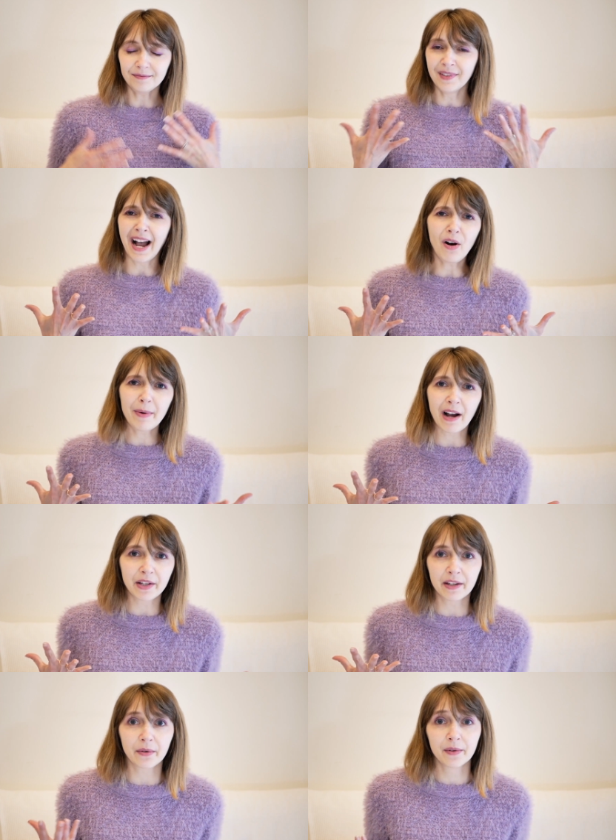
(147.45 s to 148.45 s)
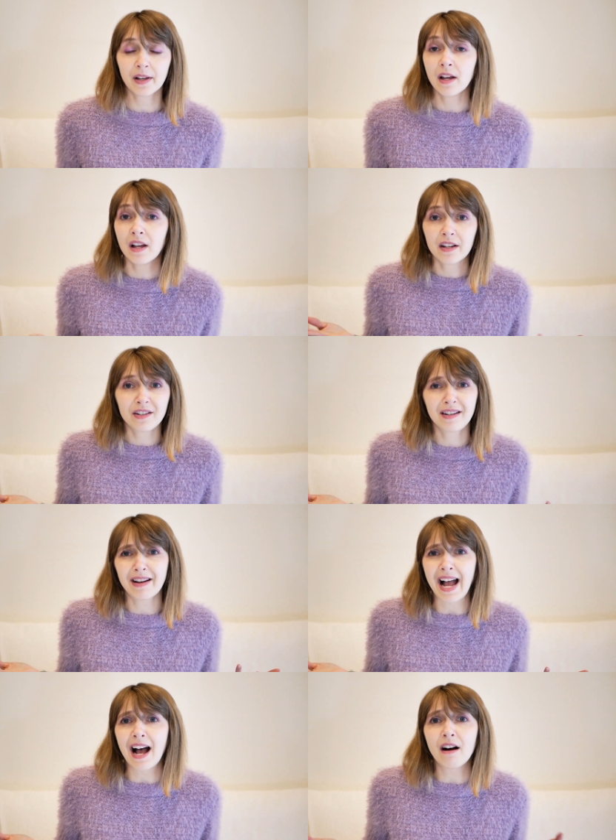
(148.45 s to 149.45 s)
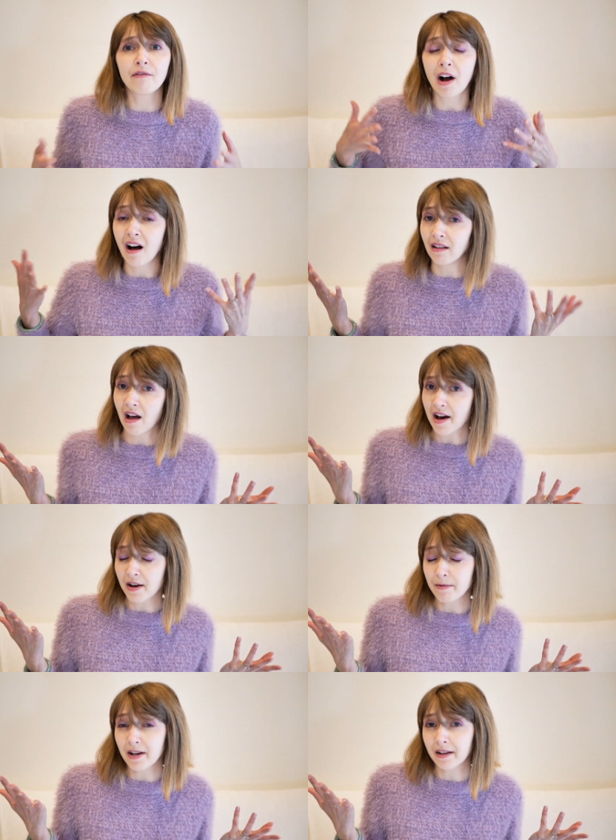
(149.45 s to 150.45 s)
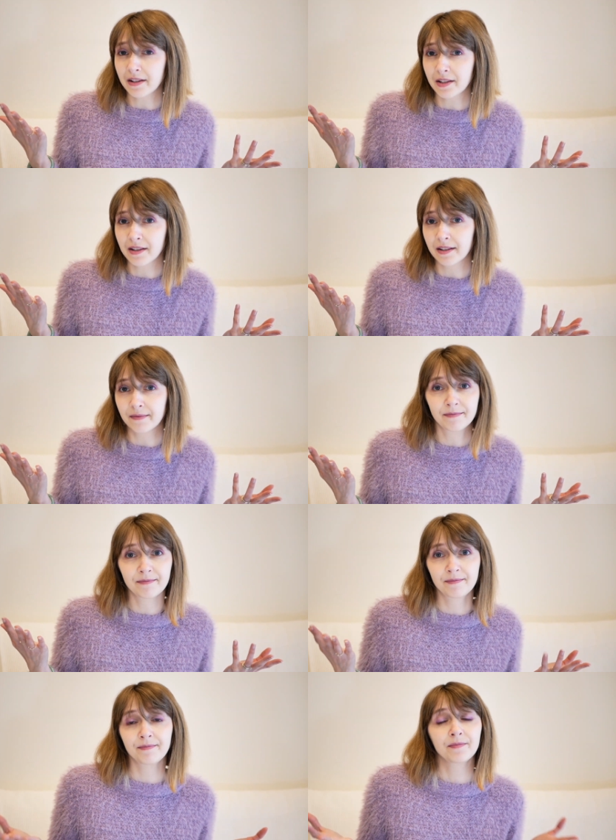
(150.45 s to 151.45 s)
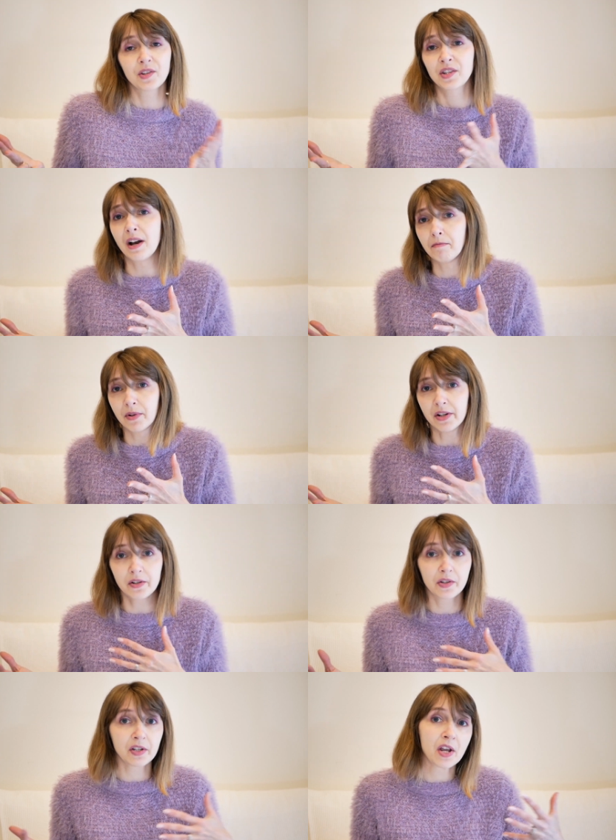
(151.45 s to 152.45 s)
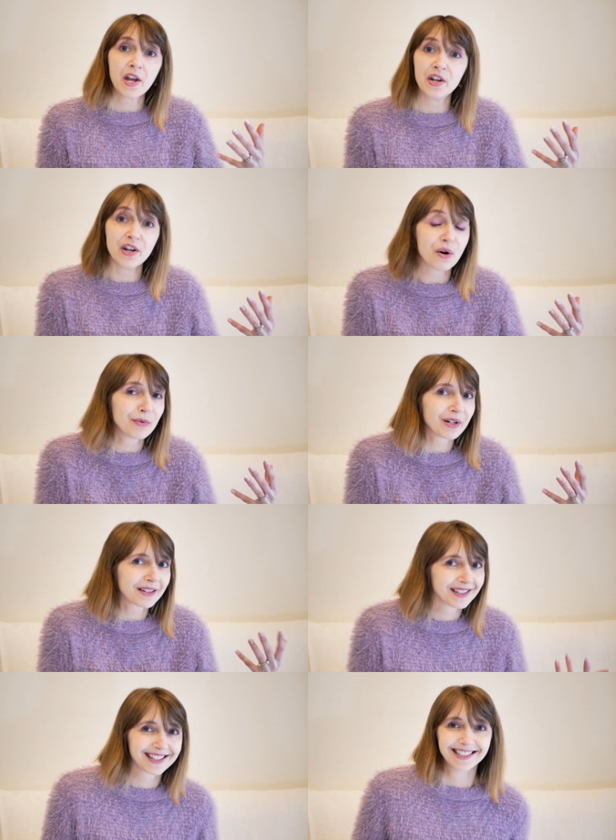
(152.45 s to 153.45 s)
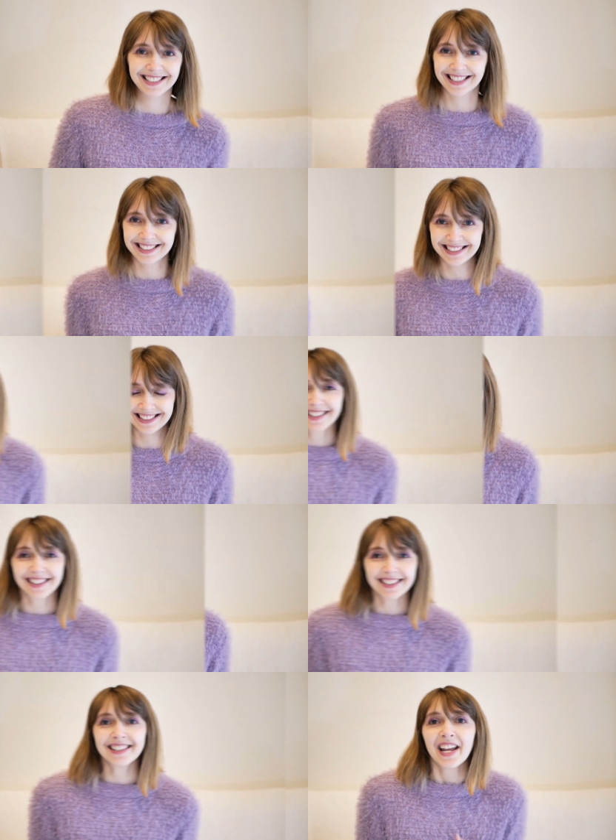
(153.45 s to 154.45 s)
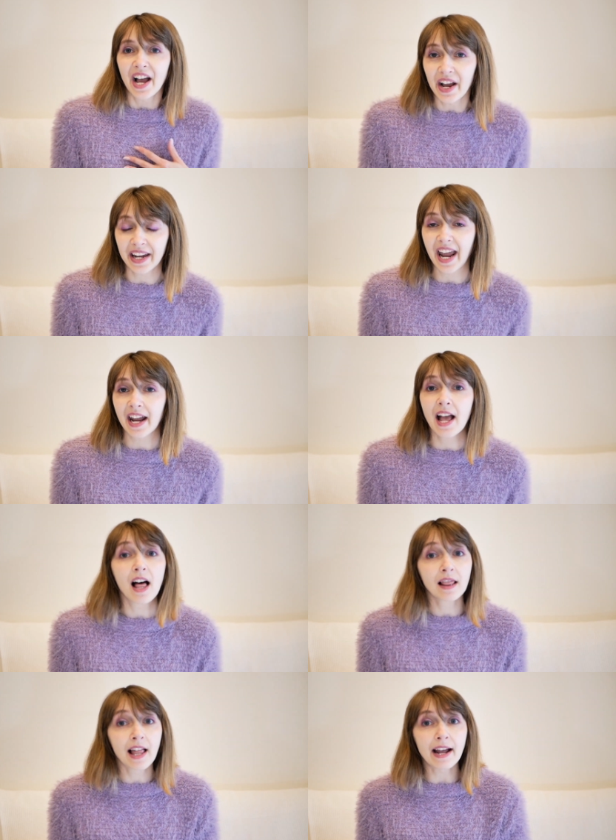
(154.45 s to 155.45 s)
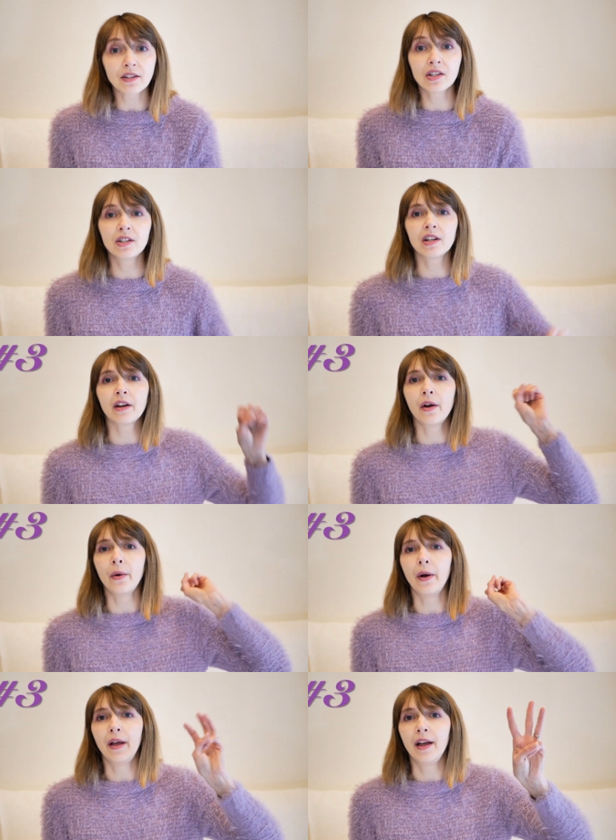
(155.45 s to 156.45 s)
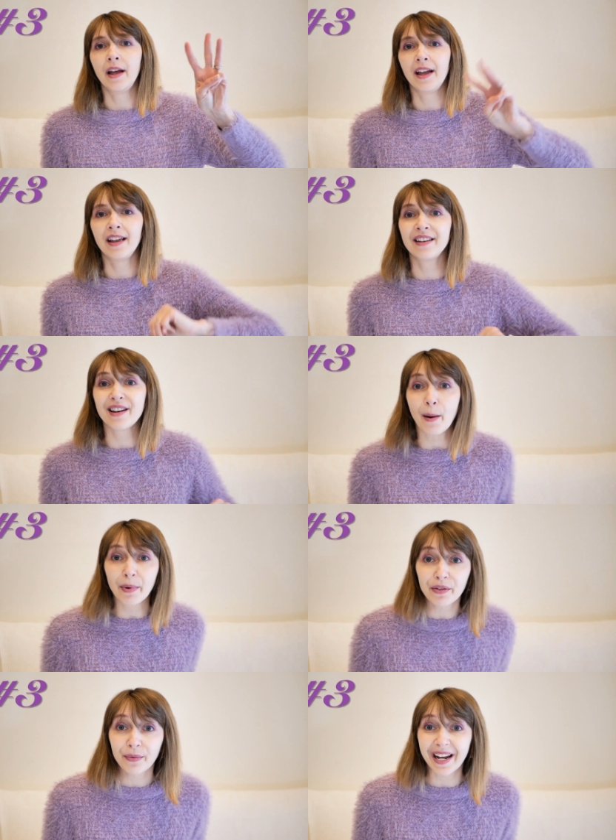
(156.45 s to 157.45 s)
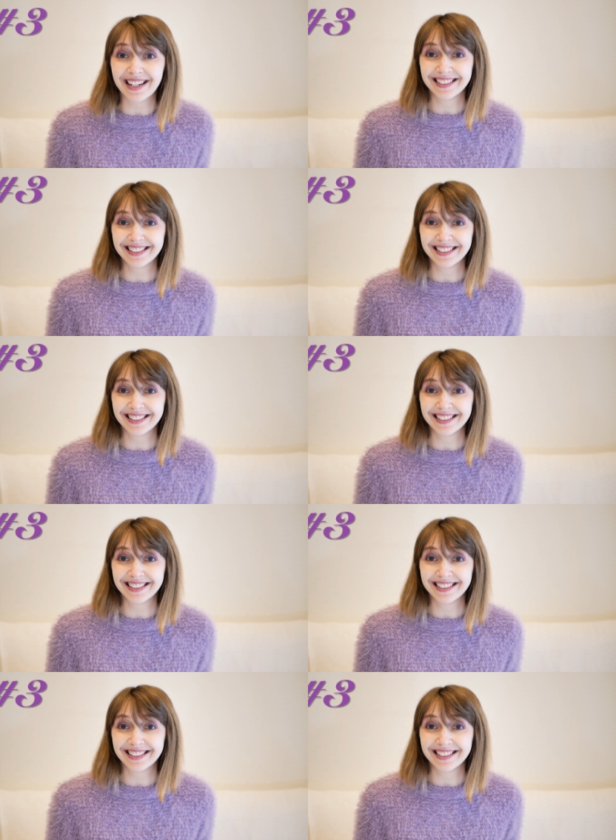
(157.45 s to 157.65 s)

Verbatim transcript: How about you? Do you have a lot of books? Some books? No books? Okay, let's do number three.